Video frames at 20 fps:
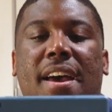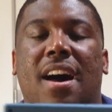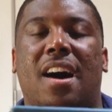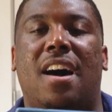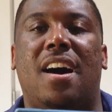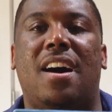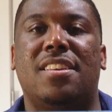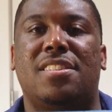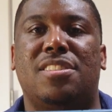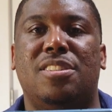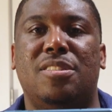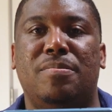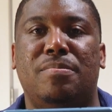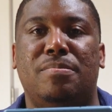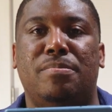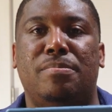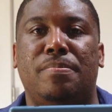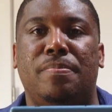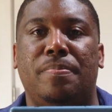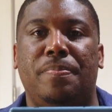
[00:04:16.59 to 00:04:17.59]

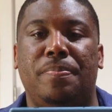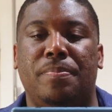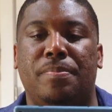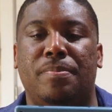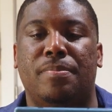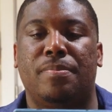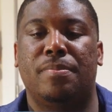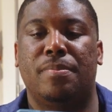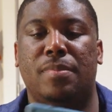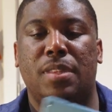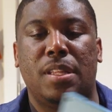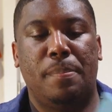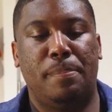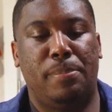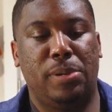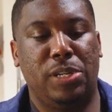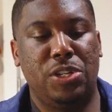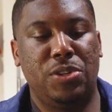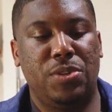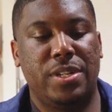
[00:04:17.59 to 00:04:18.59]
awesome
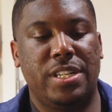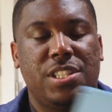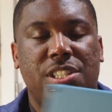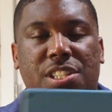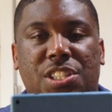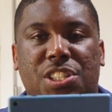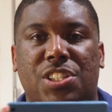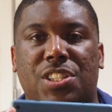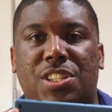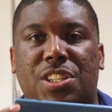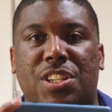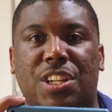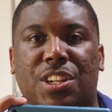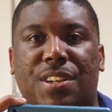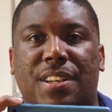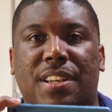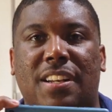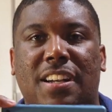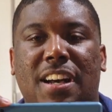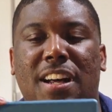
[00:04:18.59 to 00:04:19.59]
bluish
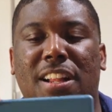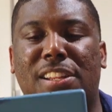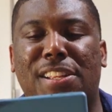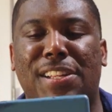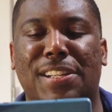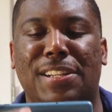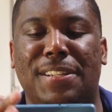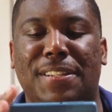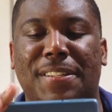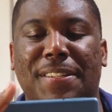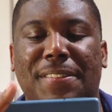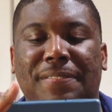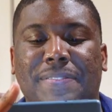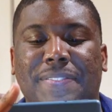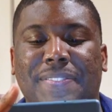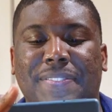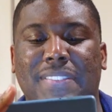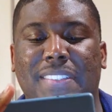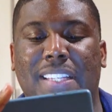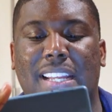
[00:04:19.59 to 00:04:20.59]
color,
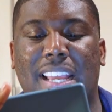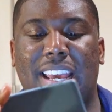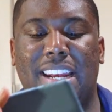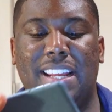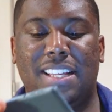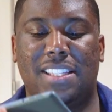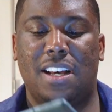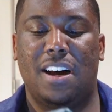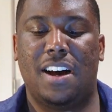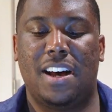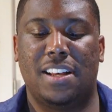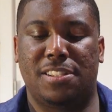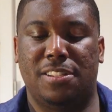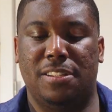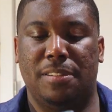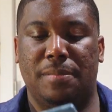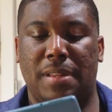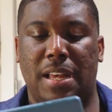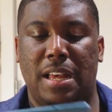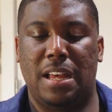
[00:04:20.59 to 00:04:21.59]
and it's
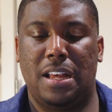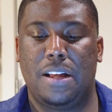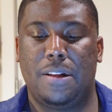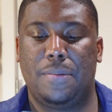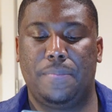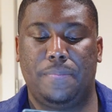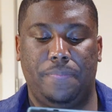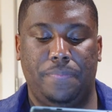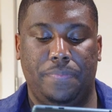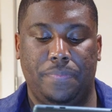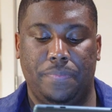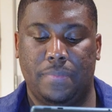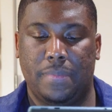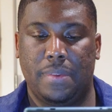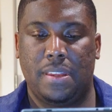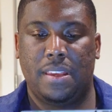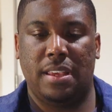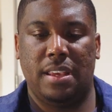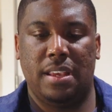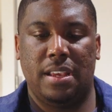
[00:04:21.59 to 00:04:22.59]
awesome.
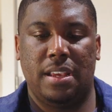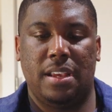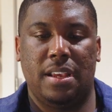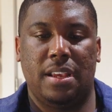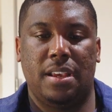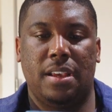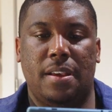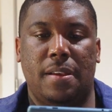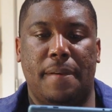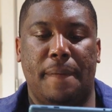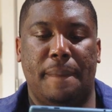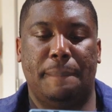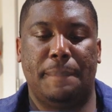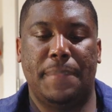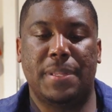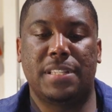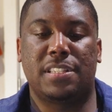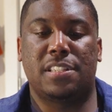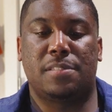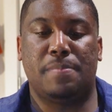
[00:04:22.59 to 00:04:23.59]

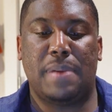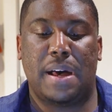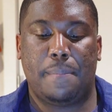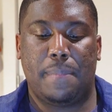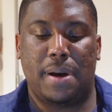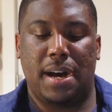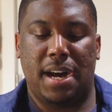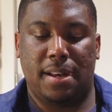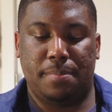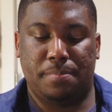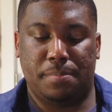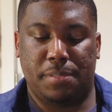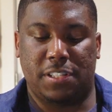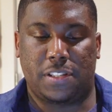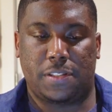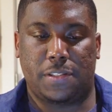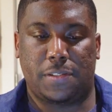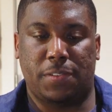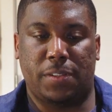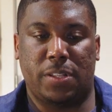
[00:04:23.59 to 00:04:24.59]
This is my
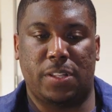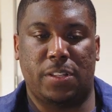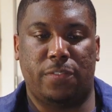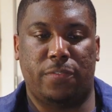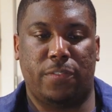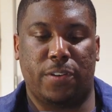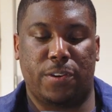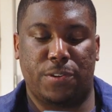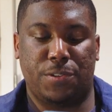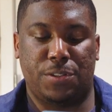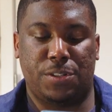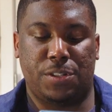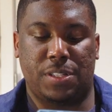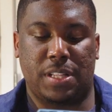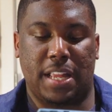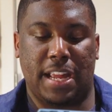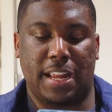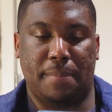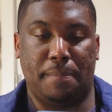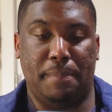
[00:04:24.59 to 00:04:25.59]
mom's first
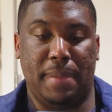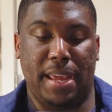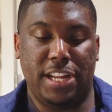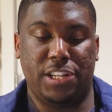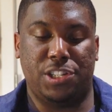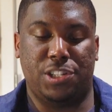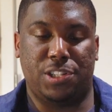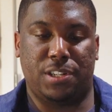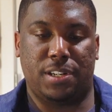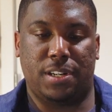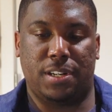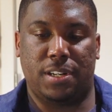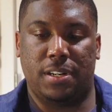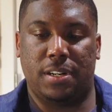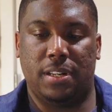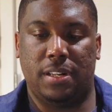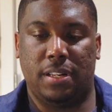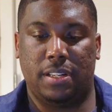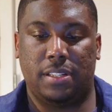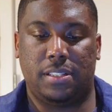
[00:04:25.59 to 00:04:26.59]
like major,
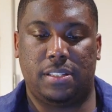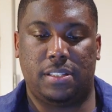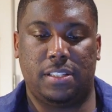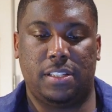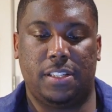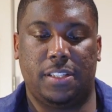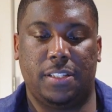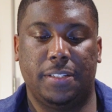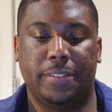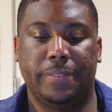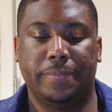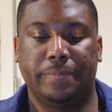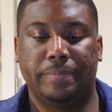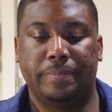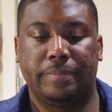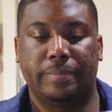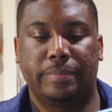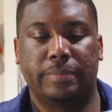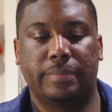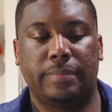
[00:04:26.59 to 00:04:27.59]
let's see.
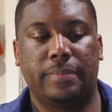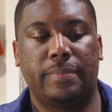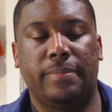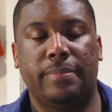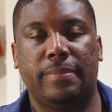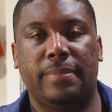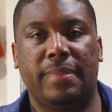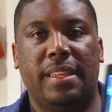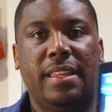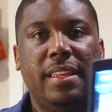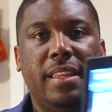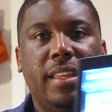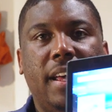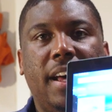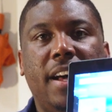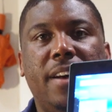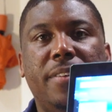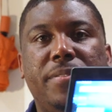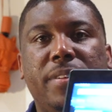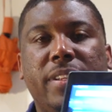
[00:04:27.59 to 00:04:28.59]

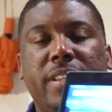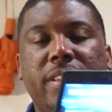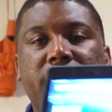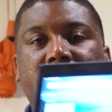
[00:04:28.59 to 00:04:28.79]
Hopefully